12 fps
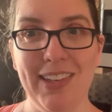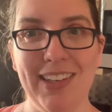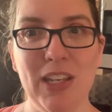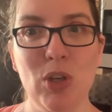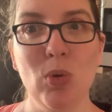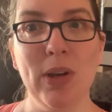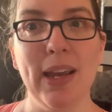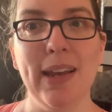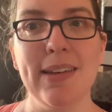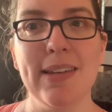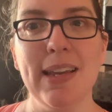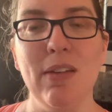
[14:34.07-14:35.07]
You
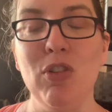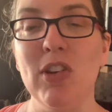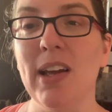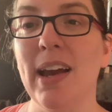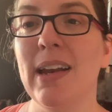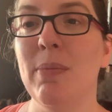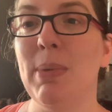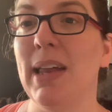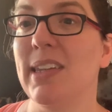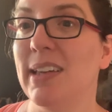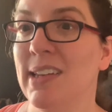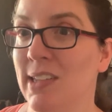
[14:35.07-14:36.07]
get, if you sign up as a
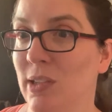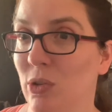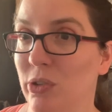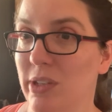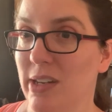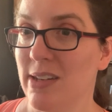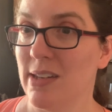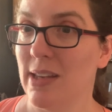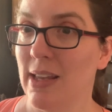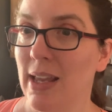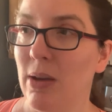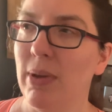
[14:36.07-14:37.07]
consultant,
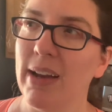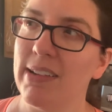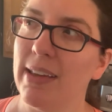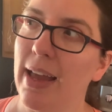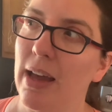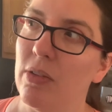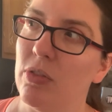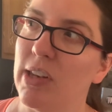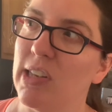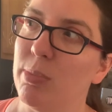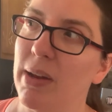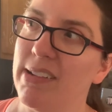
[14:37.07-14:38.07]
we actually have a
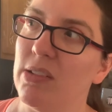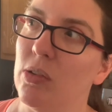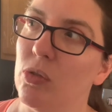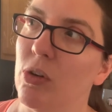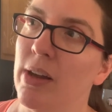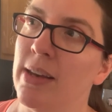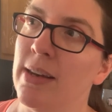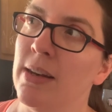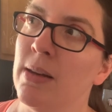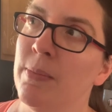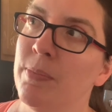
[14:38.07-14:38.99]
special running